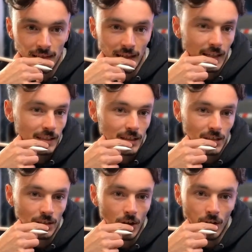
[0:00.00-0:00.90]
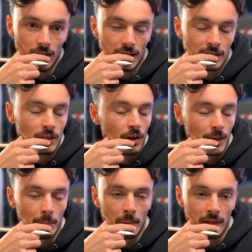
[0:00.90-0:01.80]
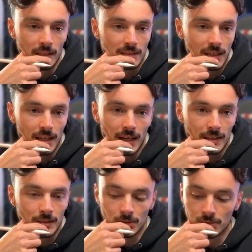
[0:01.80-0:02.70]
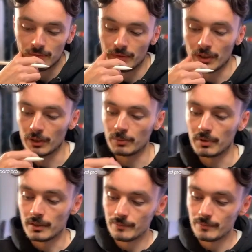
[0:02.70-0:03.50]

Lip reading: It's just not, it's not in my mindset at all for Cooper.